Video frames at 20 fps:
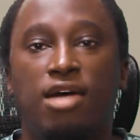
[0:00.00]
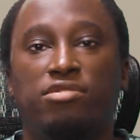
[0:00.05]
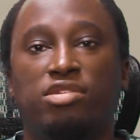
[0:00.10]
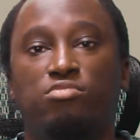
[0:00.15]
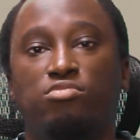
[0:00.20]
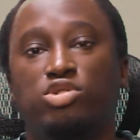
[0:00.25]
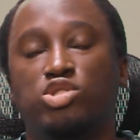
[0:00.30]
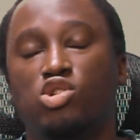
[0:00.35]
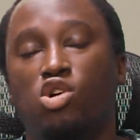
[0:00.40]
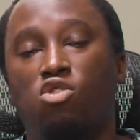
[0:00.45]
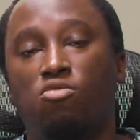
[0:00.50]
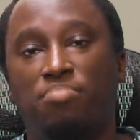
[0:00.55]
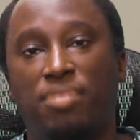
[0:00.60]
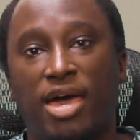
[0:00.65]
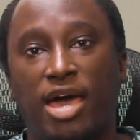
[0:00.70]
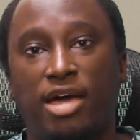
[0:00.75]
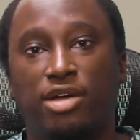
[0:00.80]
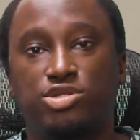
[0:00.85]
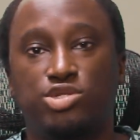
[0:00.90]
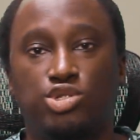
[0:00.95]
and then we go
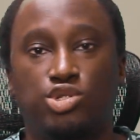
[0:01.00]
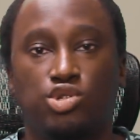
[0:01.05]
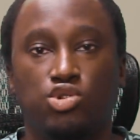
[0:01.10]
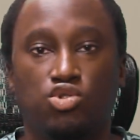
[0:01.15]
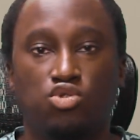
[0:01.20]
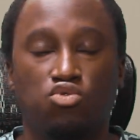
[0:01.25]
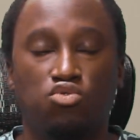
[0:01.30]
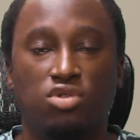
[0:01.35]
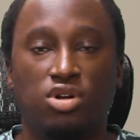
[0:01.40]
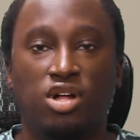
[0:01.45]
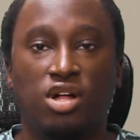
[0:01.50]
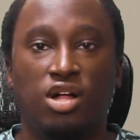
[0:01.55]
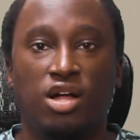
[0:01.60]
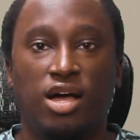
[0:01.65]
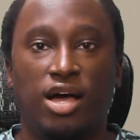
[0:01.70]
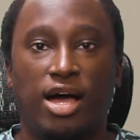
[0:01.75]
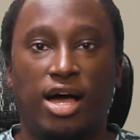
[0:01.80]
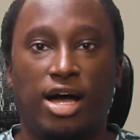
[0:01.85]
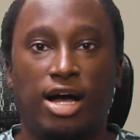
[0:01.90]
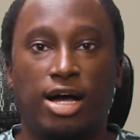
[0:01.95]
back to
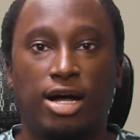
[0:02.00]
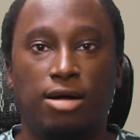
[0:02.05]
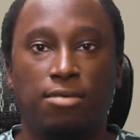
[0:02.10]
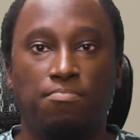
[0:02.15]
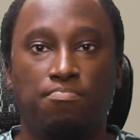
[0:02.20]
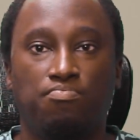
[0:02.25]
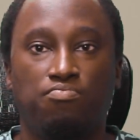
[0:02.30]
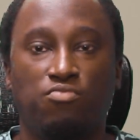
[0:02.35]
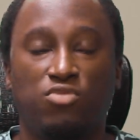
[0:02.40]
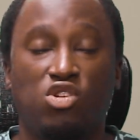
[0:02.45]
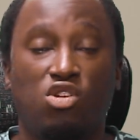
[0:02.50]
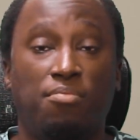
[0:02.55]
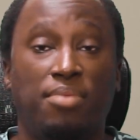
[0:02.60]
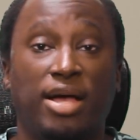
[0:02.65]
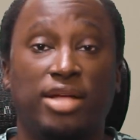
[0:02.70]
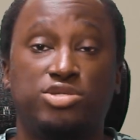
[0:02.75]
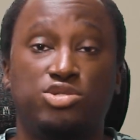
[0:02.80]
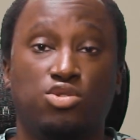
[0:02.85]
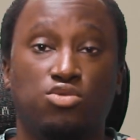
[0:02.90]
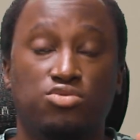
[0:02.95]

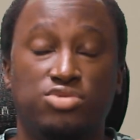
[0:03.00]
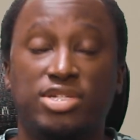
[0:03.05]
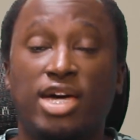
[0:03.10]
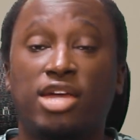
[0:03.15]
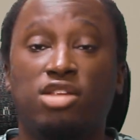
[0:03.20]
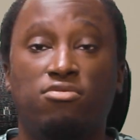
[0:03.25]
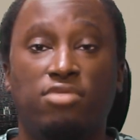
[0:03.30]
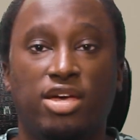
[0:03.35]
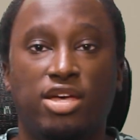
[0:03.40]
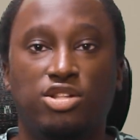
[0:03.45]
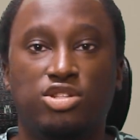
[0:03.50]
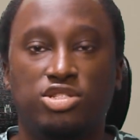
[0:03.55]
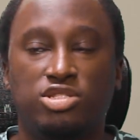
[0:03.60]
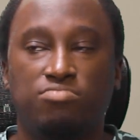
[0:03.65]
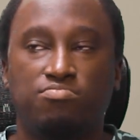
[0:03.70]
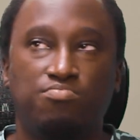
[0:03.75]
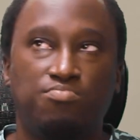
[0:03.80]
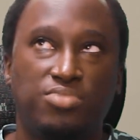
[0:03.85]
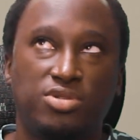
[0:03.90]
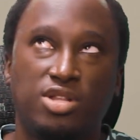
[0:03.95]

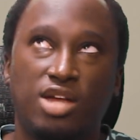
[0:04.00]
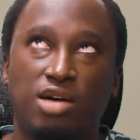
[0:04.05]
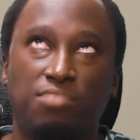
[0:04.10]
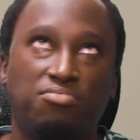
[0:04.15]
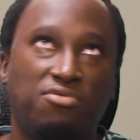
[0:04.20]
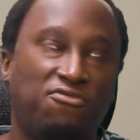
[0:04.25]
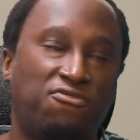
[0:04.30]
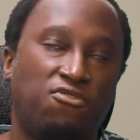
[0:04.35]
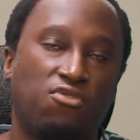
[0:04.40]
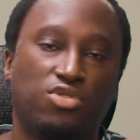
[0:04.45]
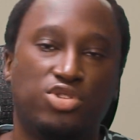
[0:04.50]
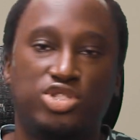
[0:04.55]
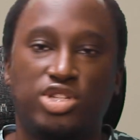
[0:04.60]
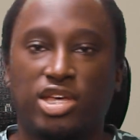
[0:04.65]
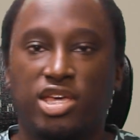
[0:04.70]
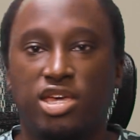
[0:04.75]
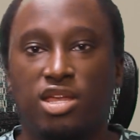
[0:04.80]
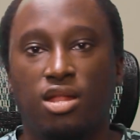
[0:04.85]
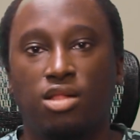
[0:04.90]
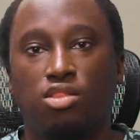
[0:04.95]
Dinohenge, but not before
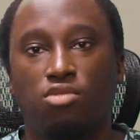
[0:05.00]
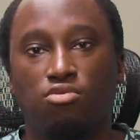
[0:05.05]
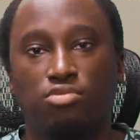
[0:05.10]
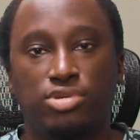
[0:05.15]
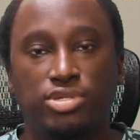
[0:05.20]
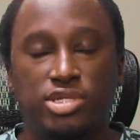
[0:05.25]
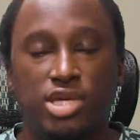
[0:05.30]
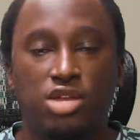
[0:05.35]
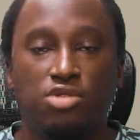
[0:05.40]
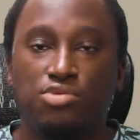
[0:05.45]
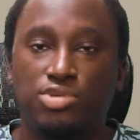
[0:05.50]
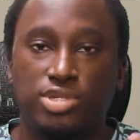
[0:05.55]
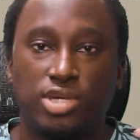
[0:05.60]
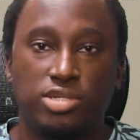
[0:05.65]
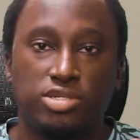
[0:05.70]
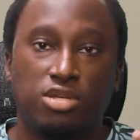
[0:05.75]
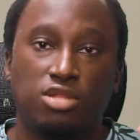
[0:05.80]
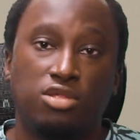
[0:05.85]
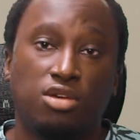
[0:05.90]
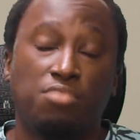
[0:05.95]
checking on Lord Zedd, who
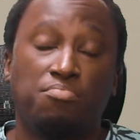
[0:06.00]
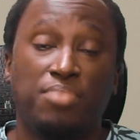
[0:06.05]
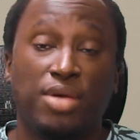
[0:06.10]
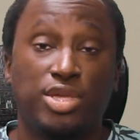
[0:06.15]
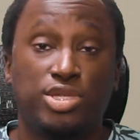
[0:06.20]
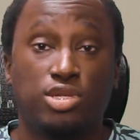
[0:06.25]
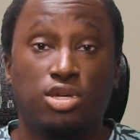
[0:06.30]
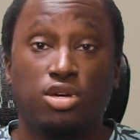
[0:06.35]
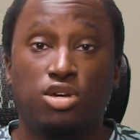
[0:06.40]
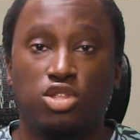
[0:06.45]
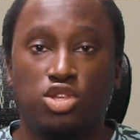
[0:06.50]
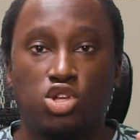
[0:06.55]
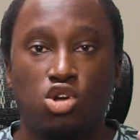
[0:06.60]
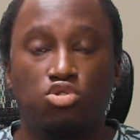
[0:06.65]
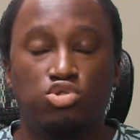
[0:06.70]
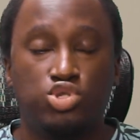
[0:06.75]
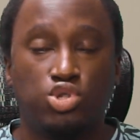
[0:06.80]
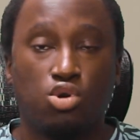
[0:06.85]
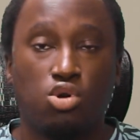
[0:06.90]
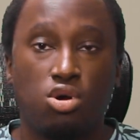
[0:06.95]
says that they're basically going to
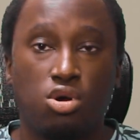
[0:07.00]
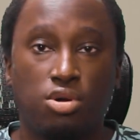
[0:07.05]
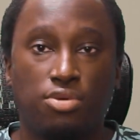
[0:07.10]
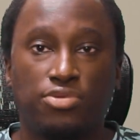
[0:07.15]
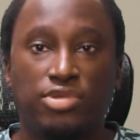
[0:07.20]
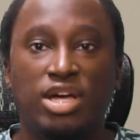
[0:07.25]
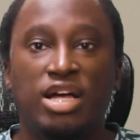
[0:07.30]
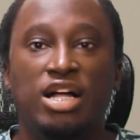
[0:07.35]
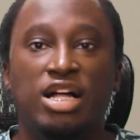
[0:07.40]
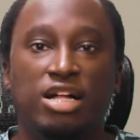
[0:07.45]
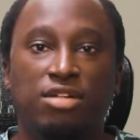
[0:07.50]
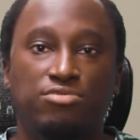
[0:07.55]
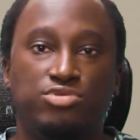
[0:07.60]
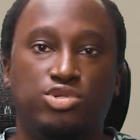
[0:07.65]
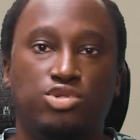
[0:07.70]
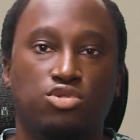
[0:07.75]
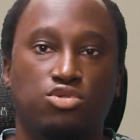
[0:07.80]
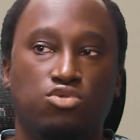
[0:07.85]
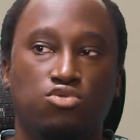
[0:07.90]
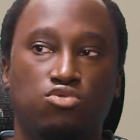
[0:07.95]
go to Earth
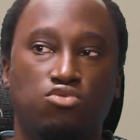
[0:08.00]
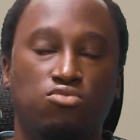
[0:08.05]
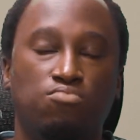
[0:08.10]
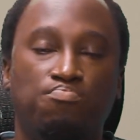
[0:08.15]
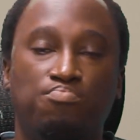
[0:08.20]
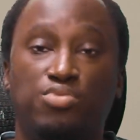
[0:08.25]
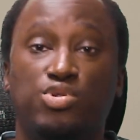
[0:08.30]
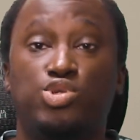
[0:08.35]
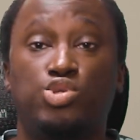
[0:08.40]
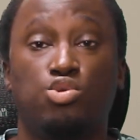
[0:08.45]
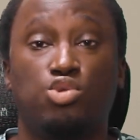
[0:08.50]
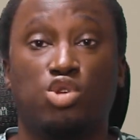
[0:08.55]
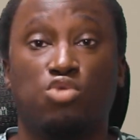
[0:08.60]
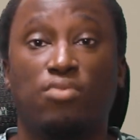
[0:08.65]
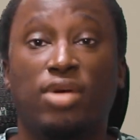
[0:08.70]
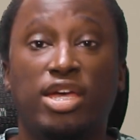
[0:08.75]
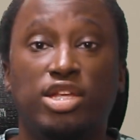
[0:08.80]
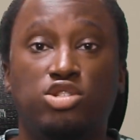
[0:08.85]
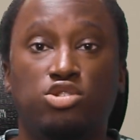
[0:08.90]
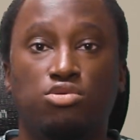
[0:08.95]
to pursue the
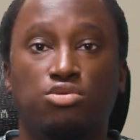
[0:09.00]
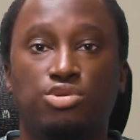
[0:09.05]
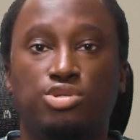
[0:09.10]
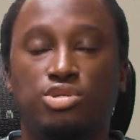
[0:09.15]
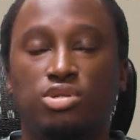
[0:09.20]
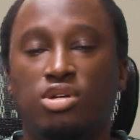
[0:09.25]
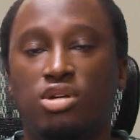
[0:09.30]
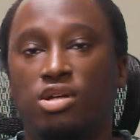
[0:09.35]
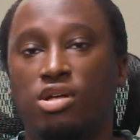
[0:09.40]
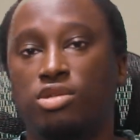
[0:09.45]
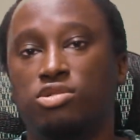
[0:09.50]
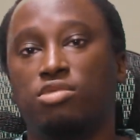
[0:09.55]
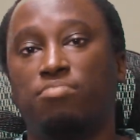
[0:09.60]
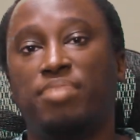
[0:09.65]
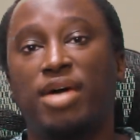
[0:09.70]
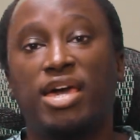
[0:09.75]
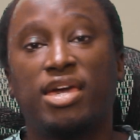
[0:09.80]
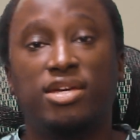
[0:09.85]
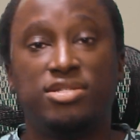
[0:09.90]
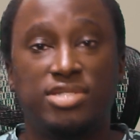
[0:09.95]
Rangers. So
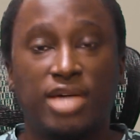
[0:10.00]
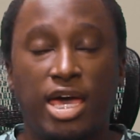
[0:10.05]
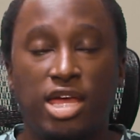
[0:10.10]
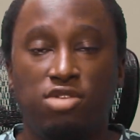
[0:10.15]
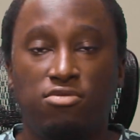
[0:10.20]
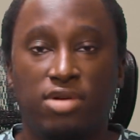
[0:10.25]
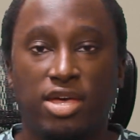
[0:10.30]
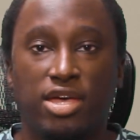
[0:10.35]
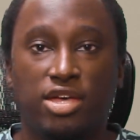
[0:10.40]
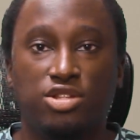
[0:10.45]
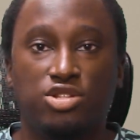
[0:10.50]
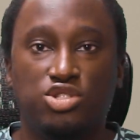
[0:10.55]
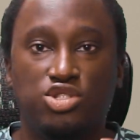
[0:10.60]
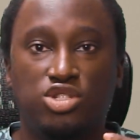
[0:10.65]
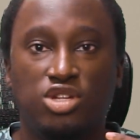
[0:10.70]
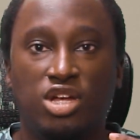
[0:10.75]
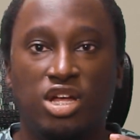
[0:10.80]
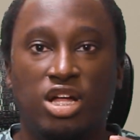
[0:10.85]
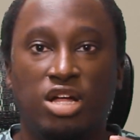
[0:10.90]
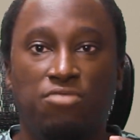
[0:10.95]
back at
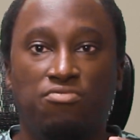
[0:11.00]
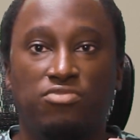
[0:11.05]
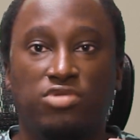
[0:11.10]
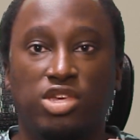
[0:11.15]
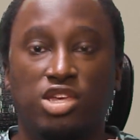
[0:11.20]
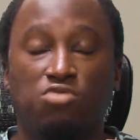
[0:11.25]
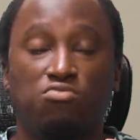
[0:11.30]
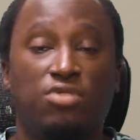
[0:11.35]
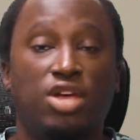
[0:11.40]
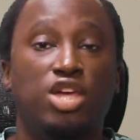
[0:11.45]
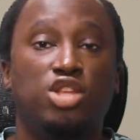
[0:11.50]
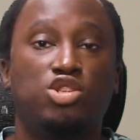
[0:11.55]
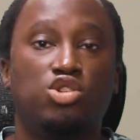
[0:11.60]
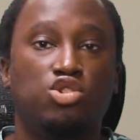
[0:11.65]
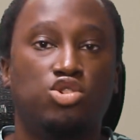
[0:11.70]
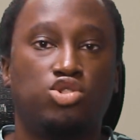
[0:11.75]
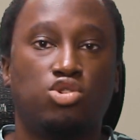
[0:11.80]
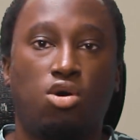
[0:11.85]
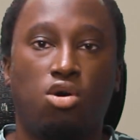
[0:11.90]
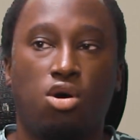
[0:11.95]
Dinohenge, the
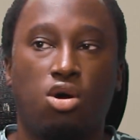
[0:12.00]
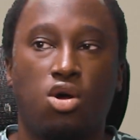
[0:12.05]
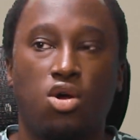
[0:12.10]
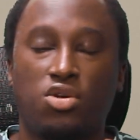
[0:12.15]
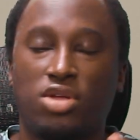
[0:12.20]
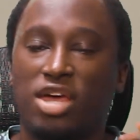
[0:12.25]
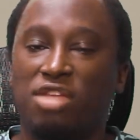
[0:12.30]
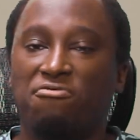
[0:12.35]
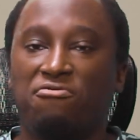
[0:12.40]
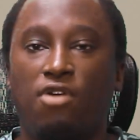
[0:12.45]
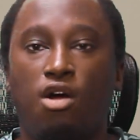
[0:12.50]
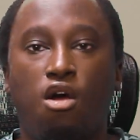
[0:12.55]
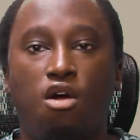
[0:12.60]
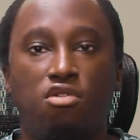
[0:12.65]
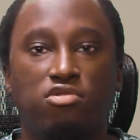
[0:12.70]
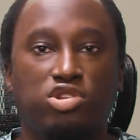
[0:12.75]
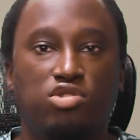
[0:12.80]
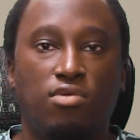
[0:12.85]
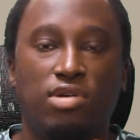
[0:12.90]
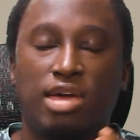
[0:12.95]
Rangers are kind of
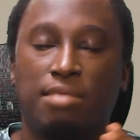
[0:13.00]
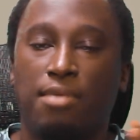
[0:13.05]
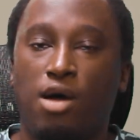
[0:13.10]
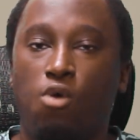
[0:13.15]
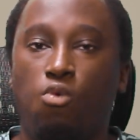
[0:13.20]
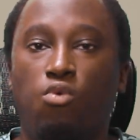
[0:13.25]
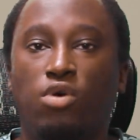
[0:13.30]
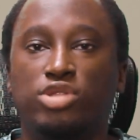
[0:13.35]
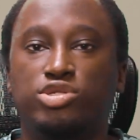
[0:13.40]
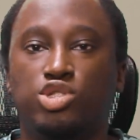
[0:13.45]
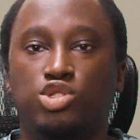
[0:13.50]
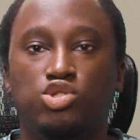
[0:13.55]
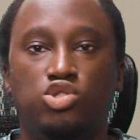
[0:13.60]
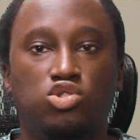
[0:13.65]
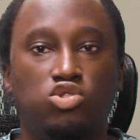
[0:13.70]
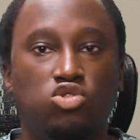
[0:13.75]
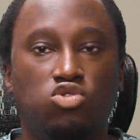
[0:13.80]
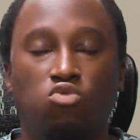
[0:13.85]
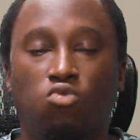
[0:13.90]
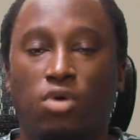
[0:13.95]
arguing about what to
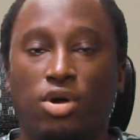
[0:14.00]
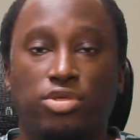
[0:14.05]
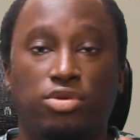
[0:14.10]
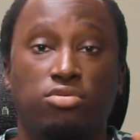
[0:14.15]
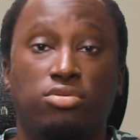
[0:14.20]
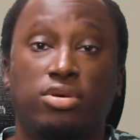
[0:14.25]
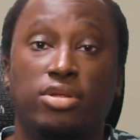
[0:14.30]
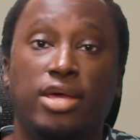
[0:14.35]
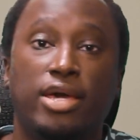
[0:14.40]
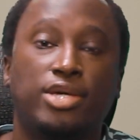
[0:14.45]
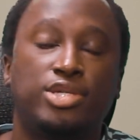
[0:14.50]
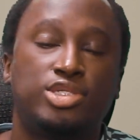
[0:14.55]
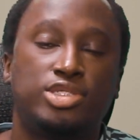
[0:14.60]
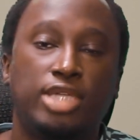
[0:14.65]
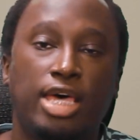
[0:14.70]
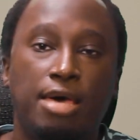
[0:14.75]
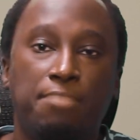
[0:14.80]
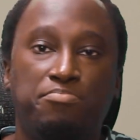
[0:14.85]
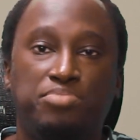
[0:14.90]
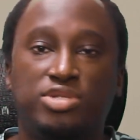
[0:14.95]
do, what are the next
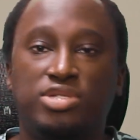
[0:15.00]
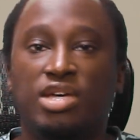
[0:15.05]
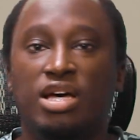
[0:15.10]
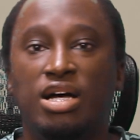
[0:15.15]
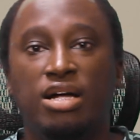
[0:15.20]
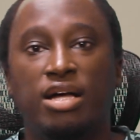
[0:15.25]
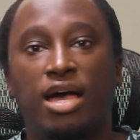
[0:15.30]
steps.